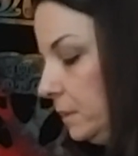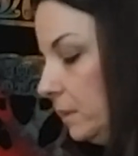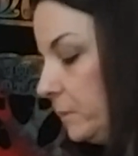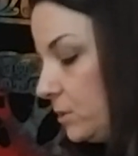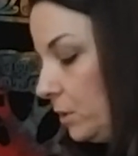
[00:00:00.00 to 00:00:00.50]

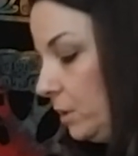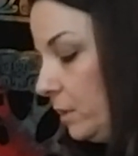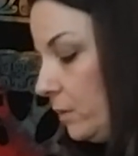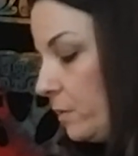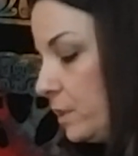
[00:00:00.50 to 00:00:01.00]
Let me start all
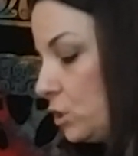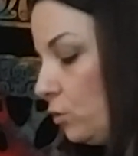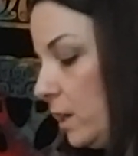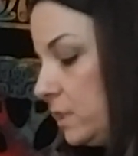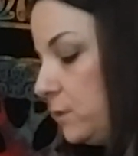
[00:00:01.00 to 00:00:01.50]
over. The
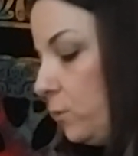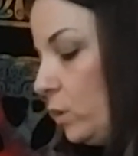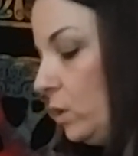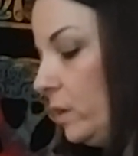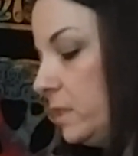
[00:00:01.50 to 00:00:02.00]
trust
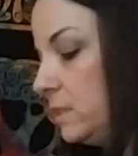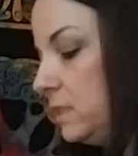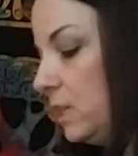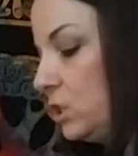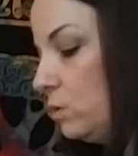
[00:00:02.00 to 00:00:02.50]
for your
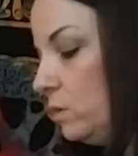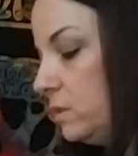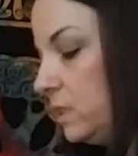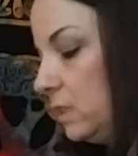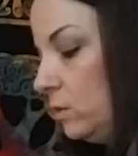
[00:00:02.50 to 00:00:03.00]
instinctual
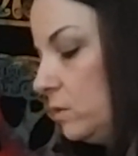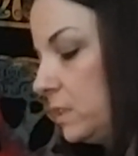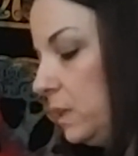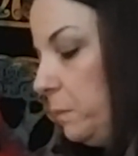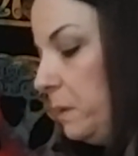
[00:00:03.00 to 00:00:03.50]

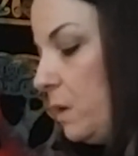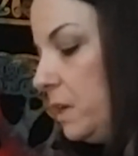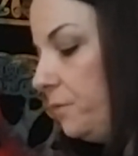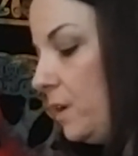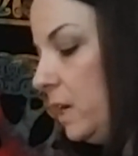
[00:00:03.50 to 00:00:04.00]
signals can be
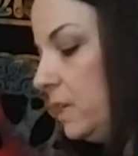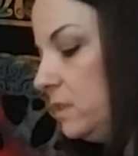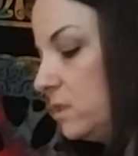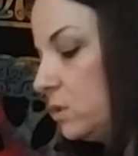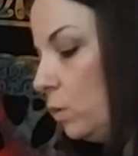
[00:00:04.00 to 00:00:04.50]
modified and
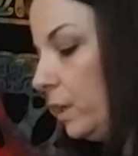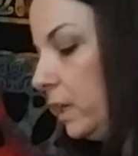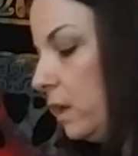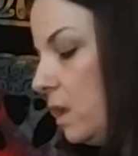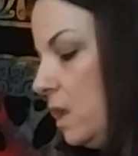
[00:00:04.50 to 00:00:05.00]

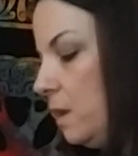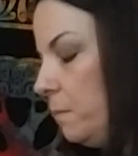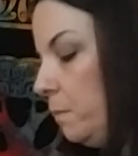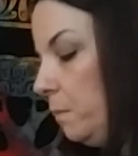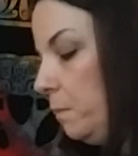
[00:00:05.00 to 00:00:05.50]
distorted
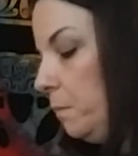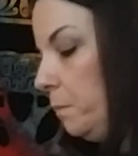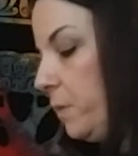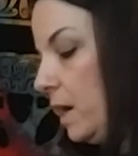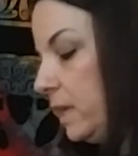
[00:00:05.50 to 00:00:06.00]

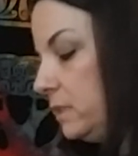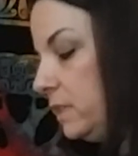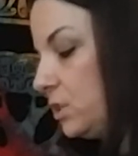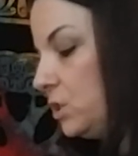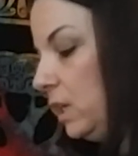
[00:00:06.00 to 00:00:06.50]
by
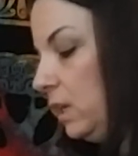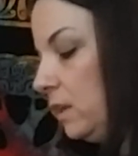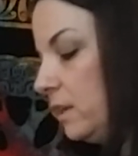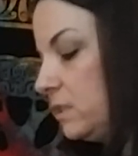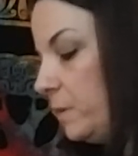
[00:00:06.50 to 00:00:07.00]

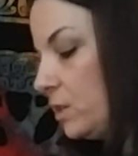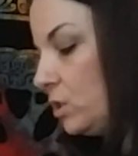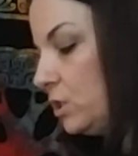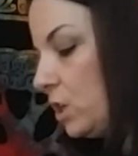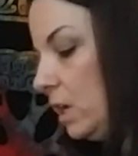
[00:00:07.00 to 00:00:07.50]
conditioning,
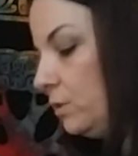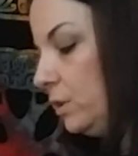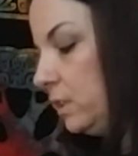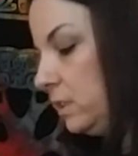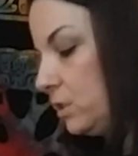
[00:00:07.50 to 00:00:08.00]
especially
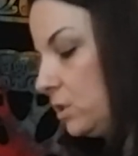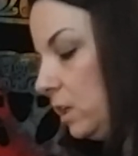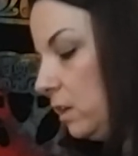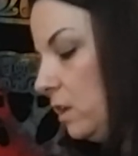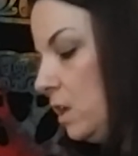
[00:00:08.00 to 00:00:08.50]
childhood
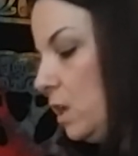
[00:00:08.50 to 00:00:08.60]
conditioning.